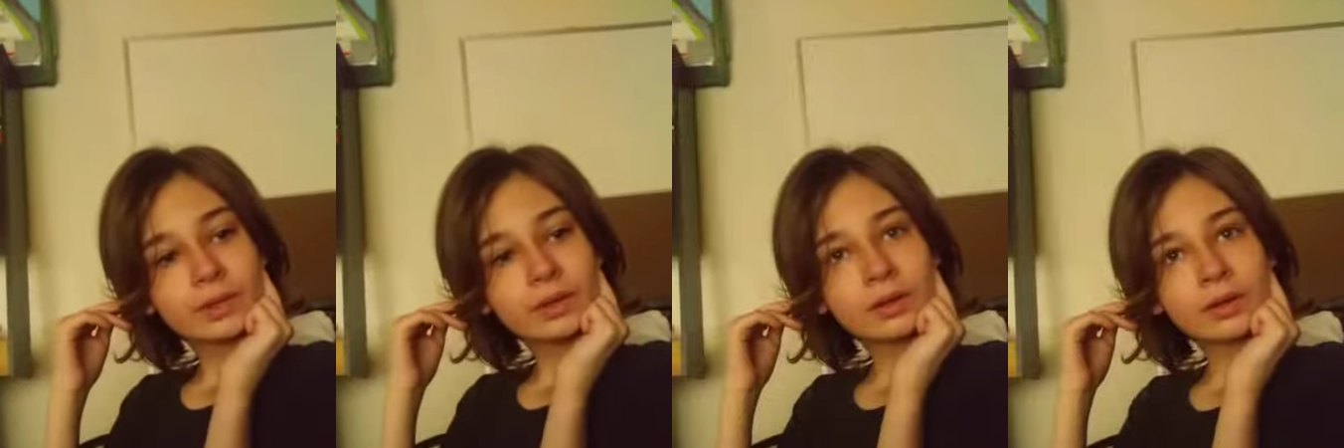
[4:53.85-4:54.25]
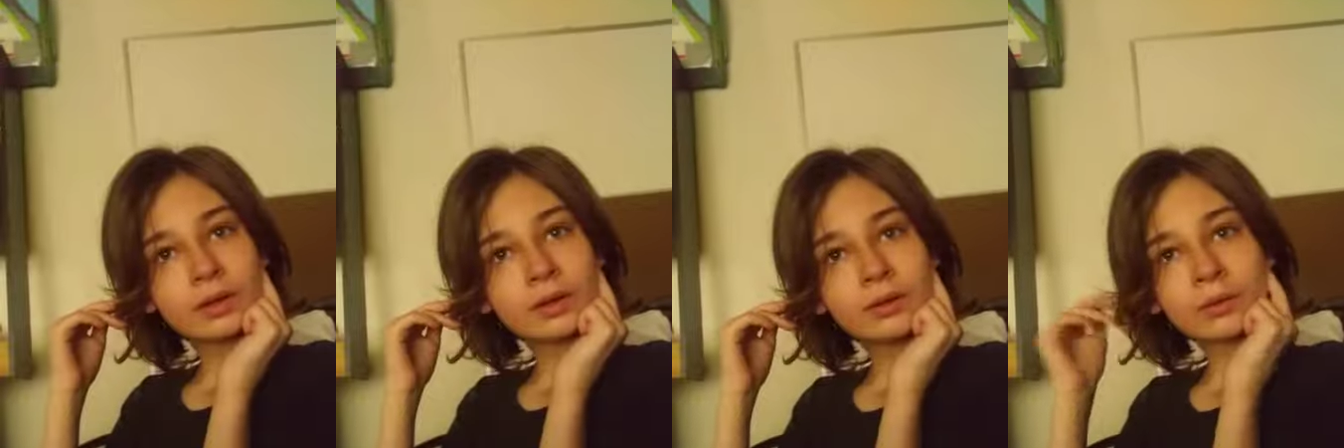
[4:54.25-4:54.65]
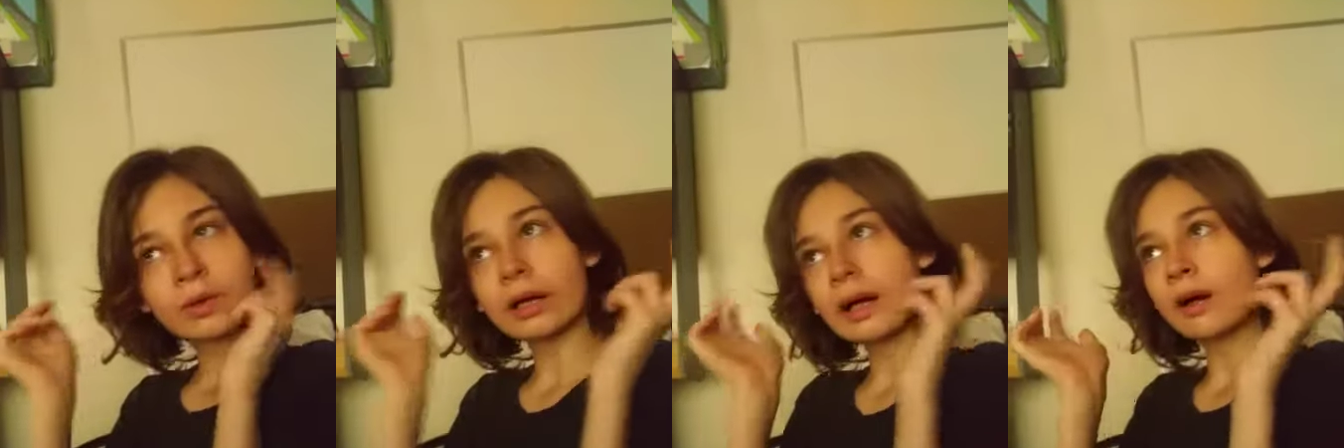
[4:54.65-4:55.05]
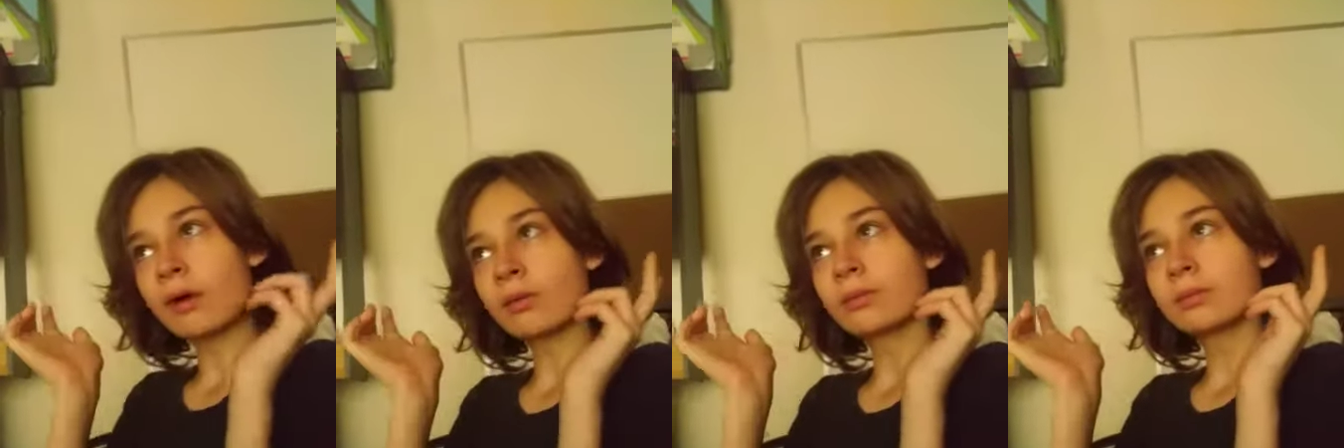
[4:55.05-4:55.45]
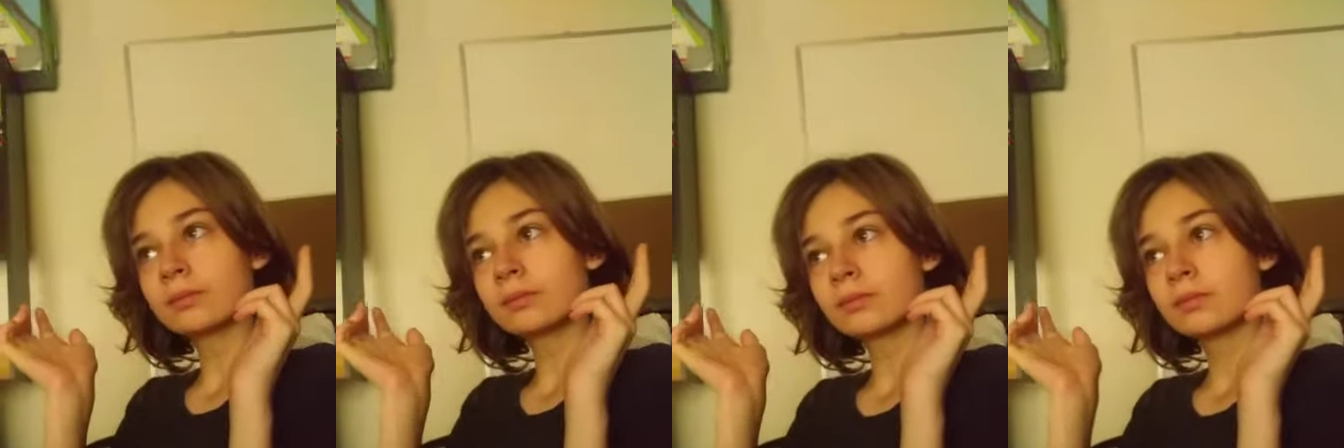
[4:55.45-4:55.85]
or out,
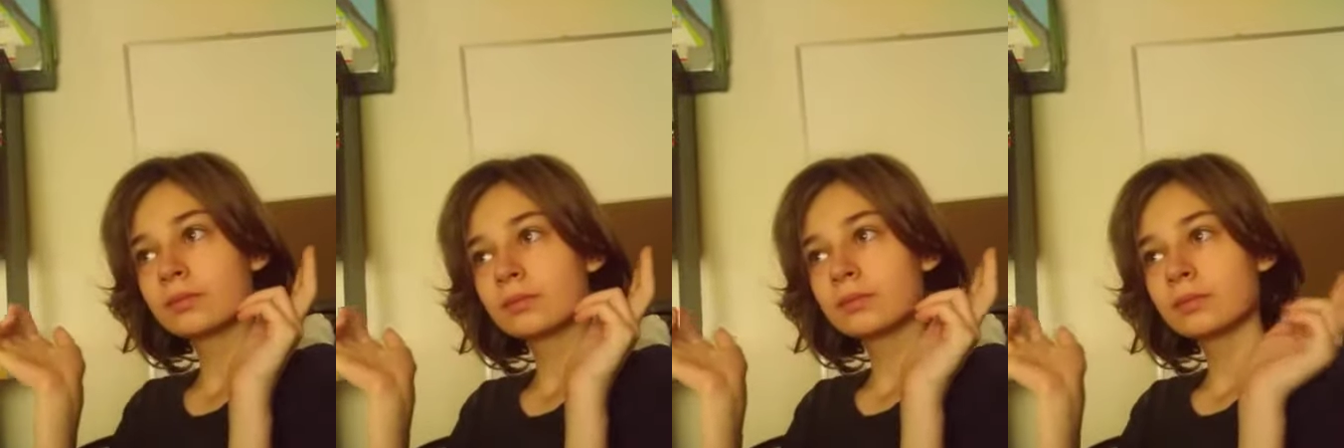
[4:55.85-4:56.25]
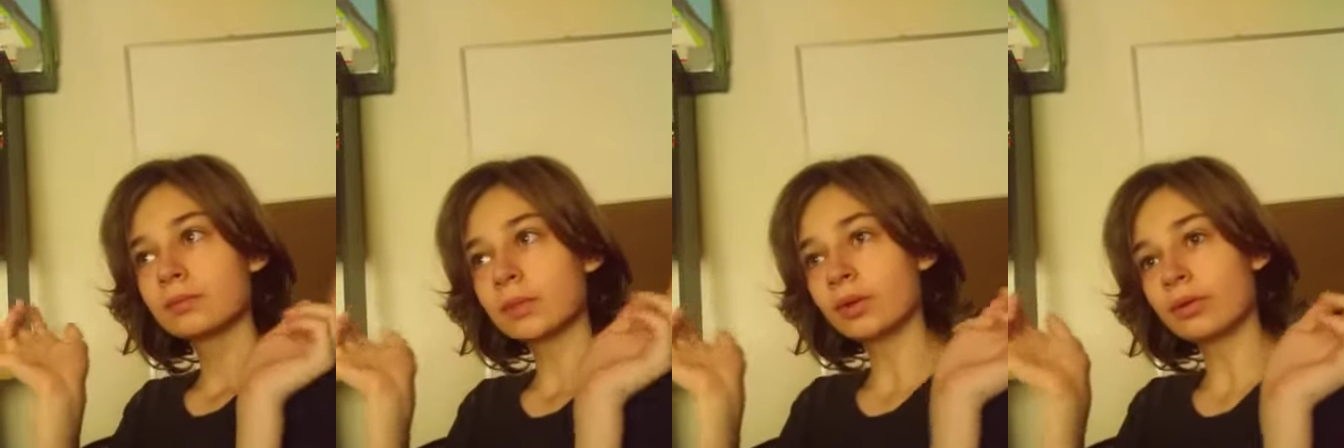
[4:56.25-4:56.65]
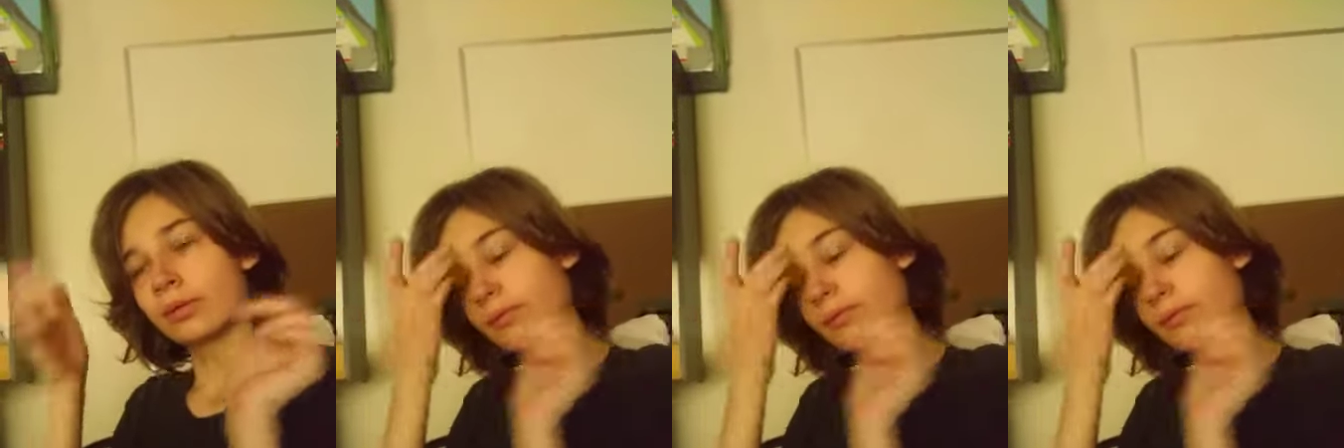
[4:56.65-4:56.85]
both,